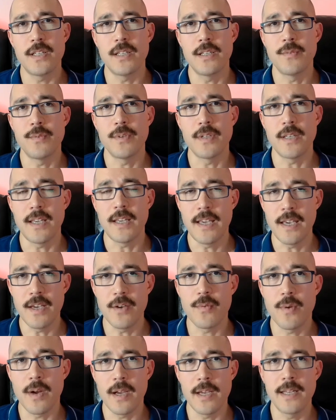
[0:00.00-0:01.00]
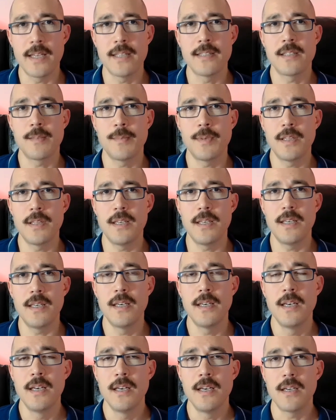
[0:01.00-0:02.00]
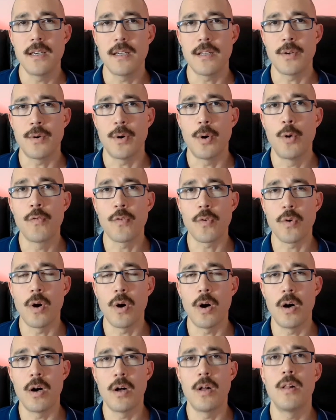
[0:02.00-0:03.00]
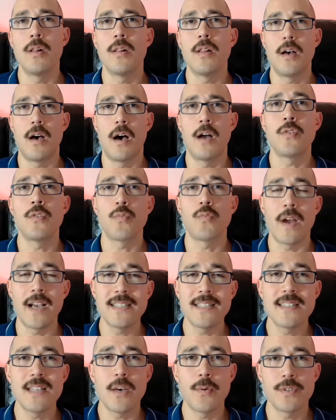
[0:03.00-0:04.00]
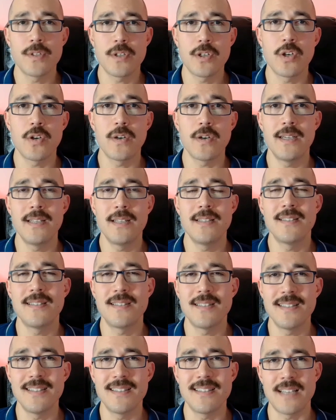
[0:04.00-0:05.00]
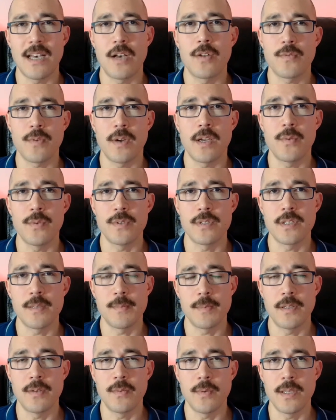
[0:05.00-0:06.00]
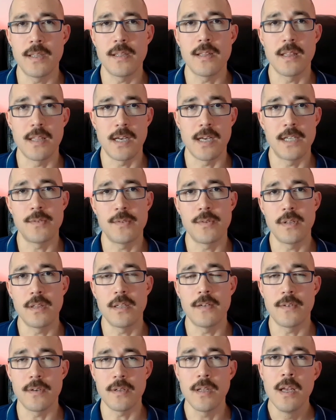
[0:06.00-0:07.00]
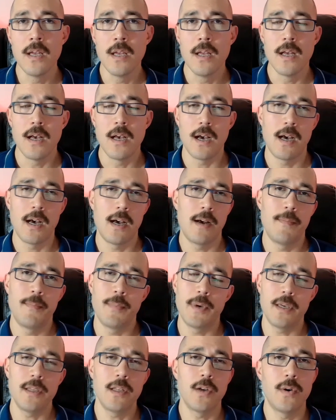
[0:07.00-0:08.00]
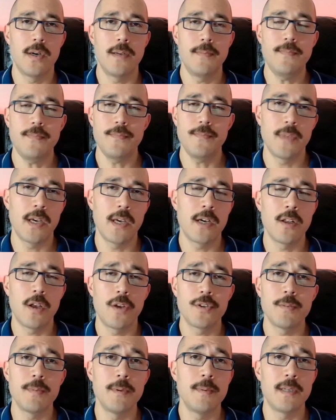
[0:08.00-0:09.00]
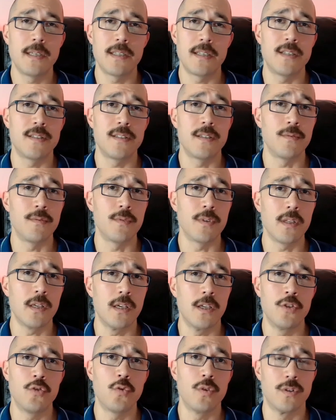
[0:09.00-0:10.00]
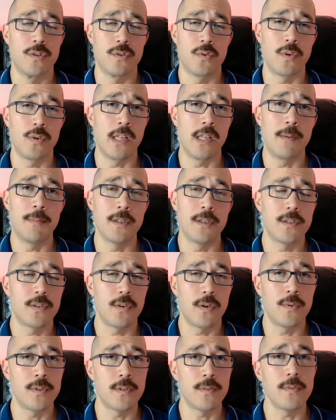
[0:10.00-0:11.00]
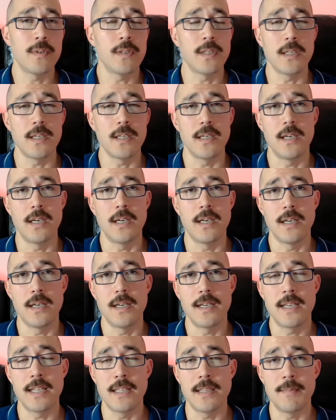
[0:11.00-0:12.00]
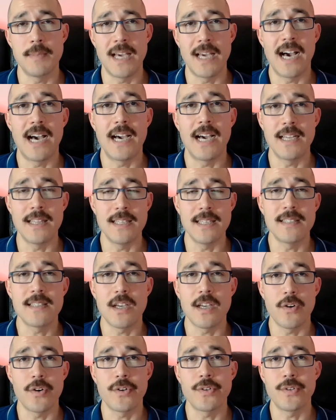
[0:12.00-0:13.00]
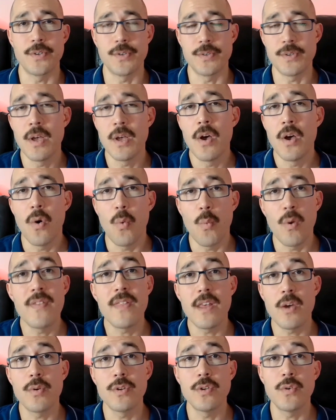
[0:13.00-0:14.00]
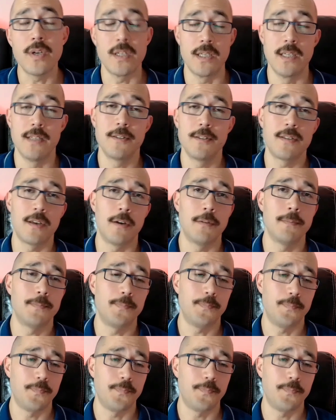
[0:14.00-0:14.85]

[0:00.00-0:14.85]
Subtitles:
they didn't really hit right, and some of the, overall unrest that was occurring just didn't sound right with some of the way that the lines were delivered. But you know what? It could also be because I just didn't really enjoy the story that much, so I wasn't really getting behind these characters when they were doing it. So